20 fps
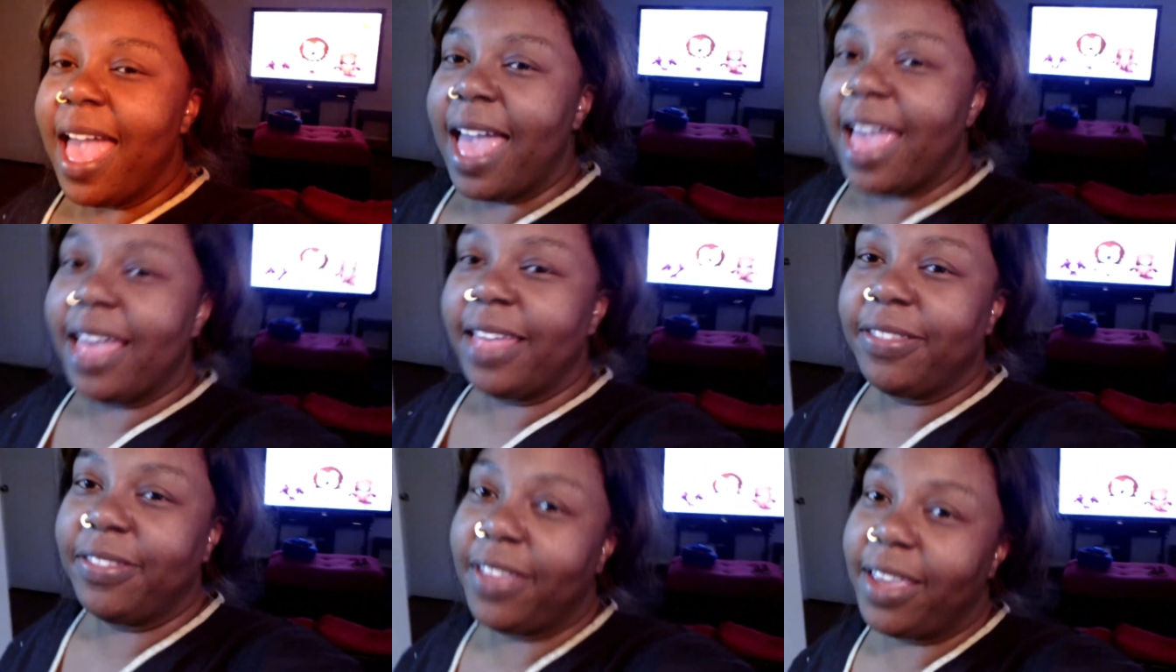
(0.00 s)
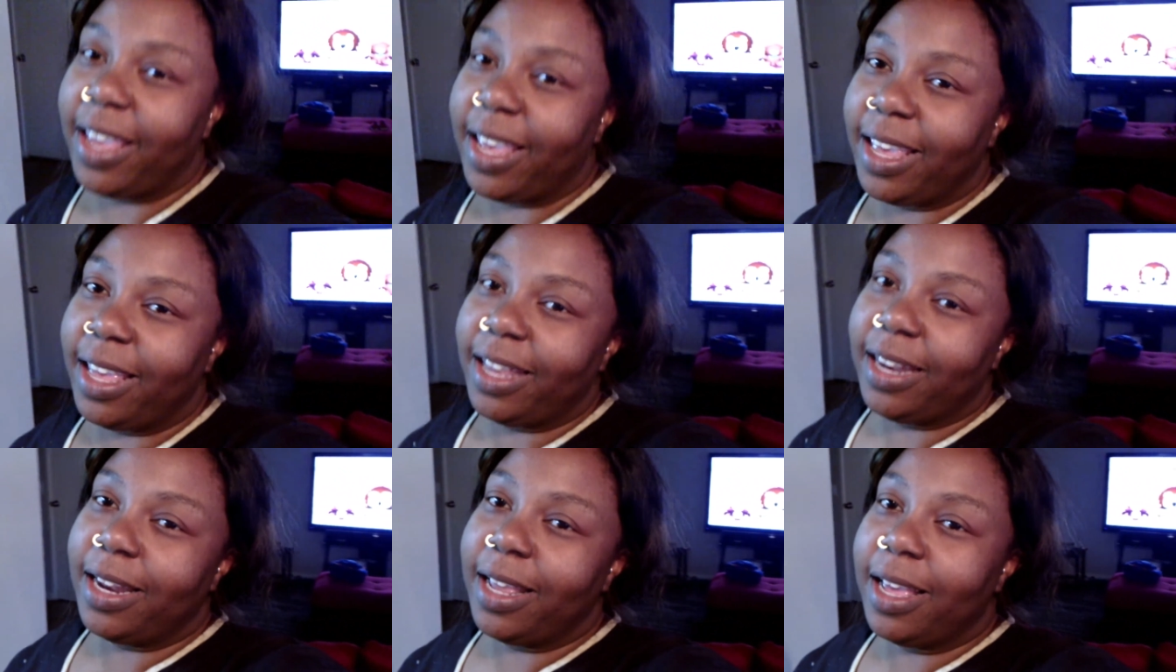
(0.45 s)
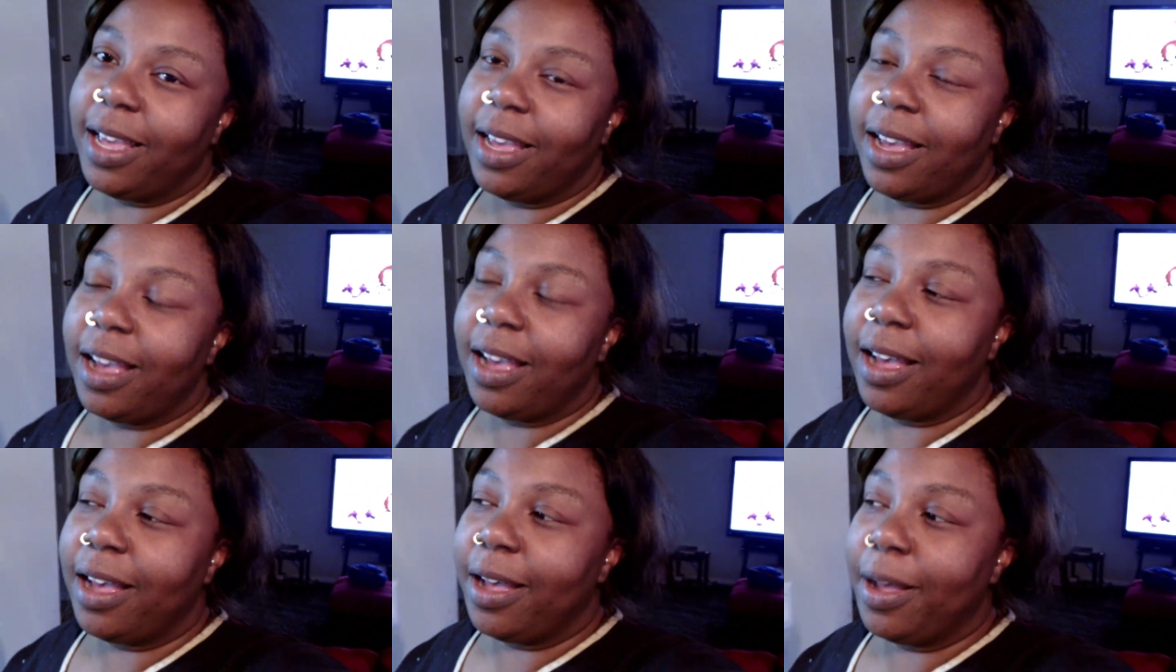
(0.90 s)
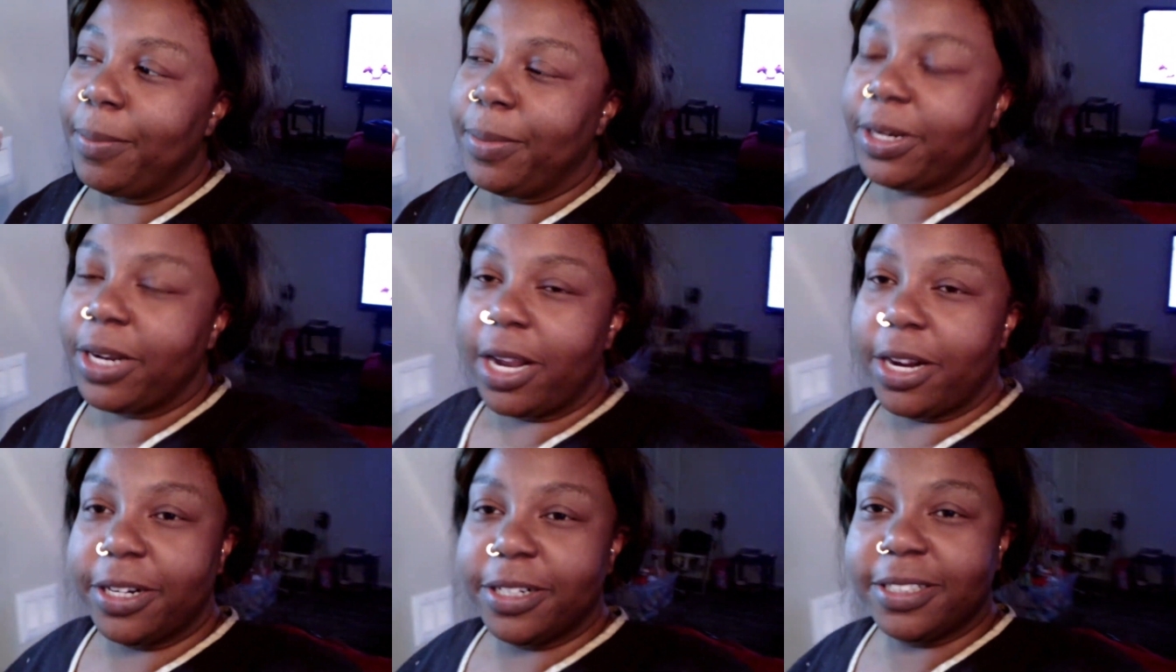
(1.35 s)
and then um, my
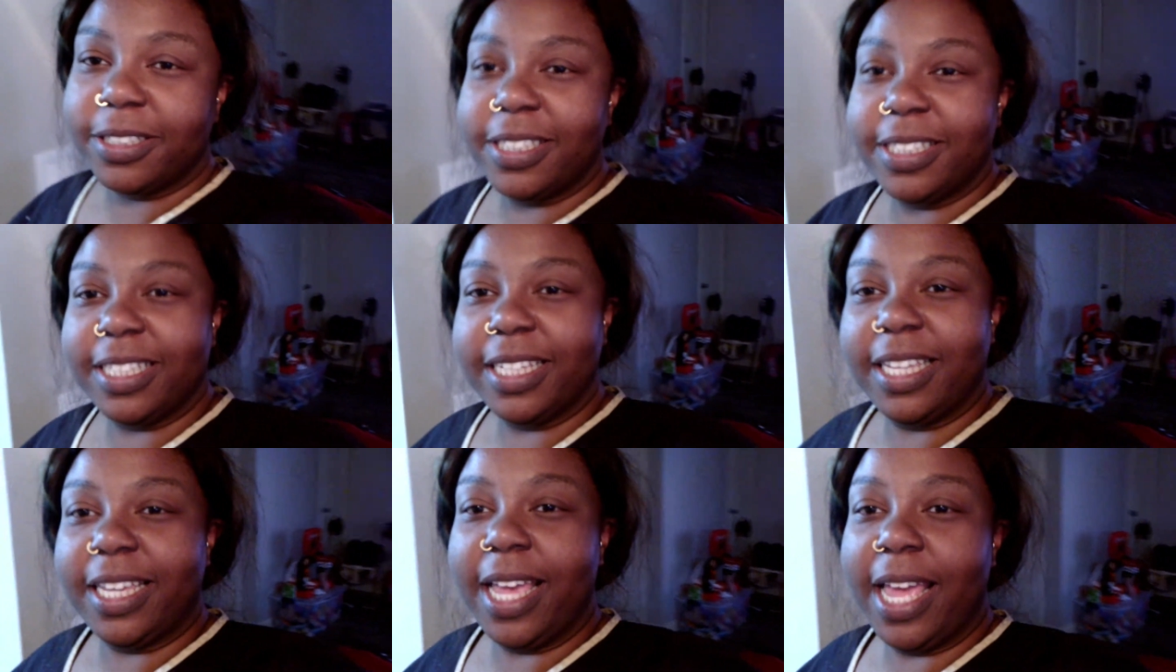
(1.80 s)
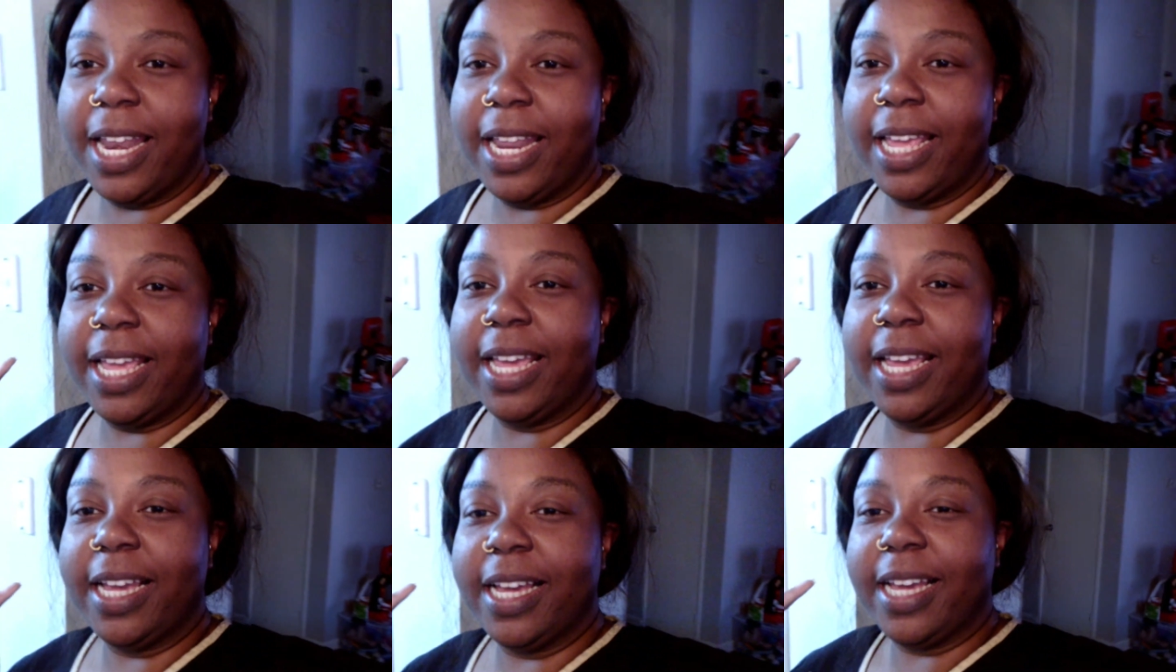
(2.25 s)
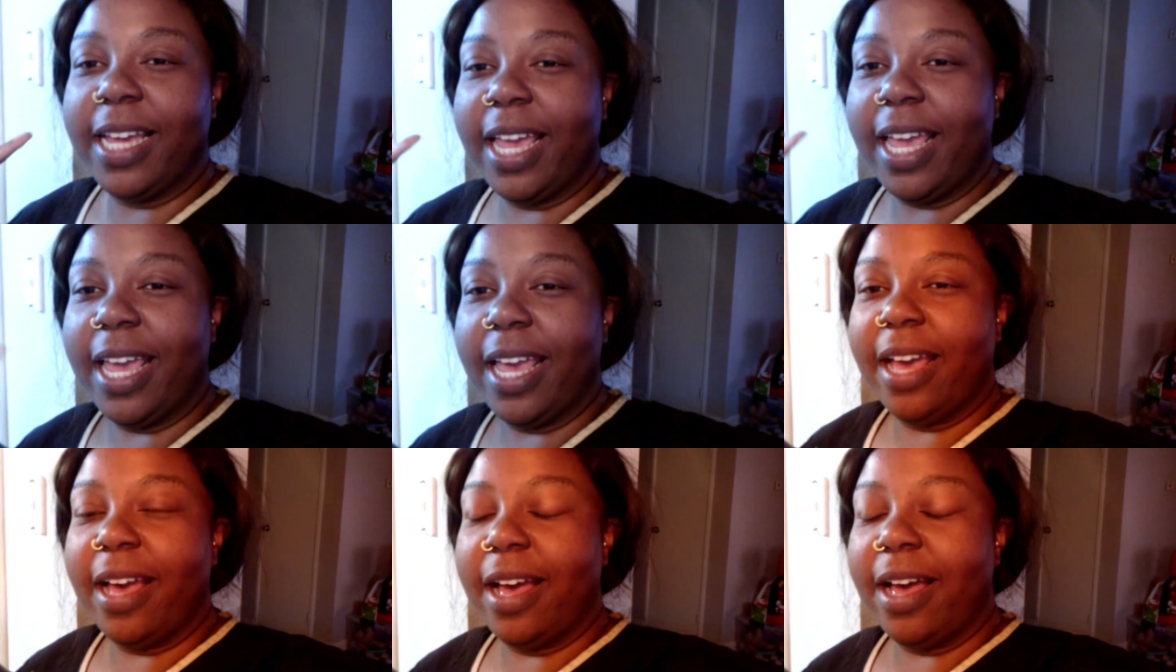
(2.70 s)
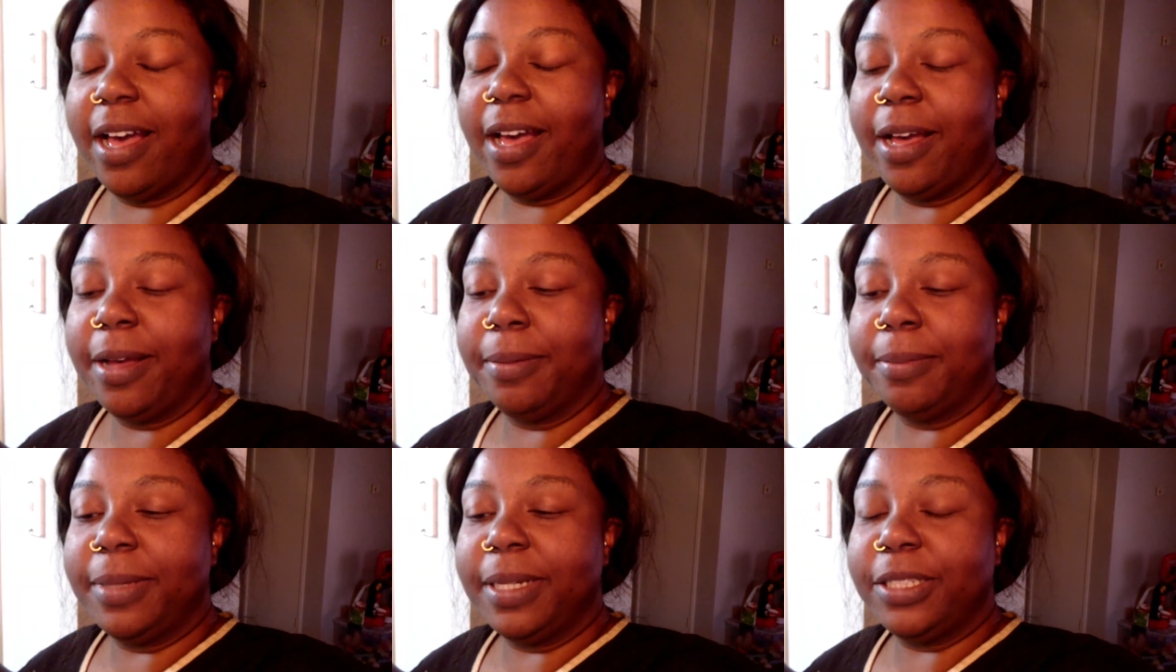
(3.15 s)
daughter's getting
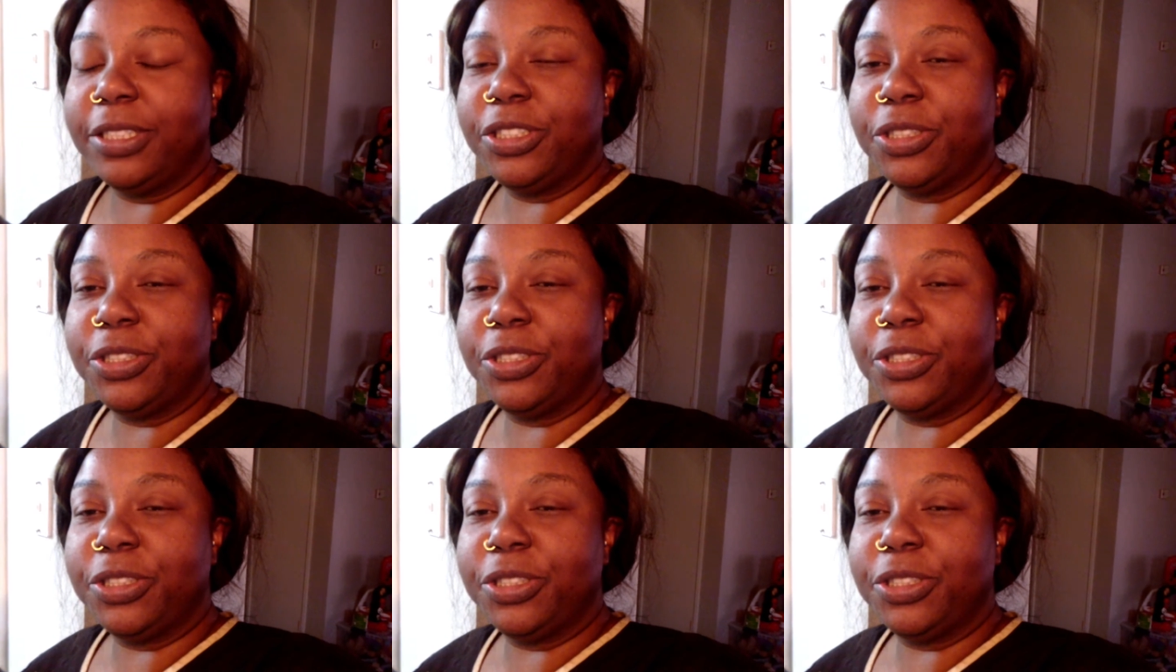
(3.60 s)
um,